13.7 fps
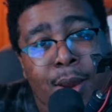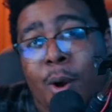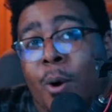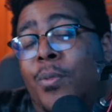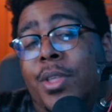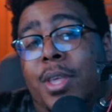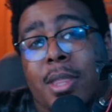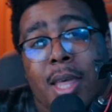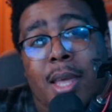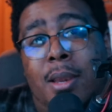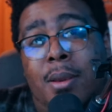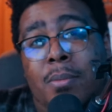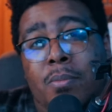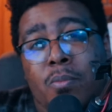only
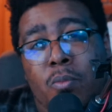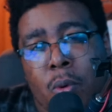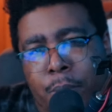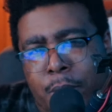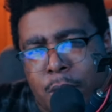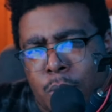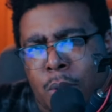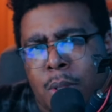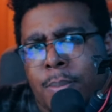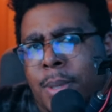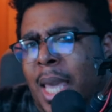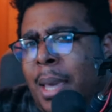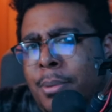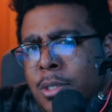then, will we truly be
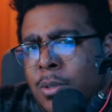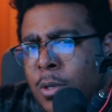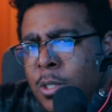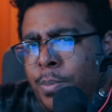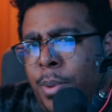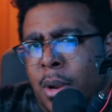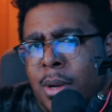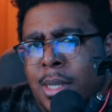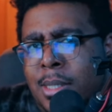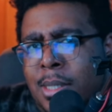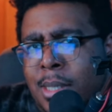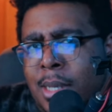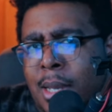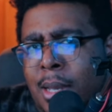able to
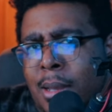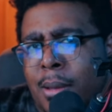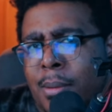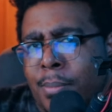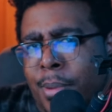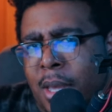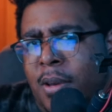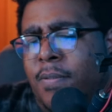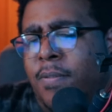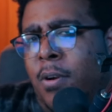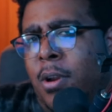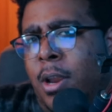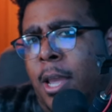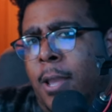experience peak
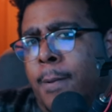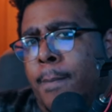Fortnite.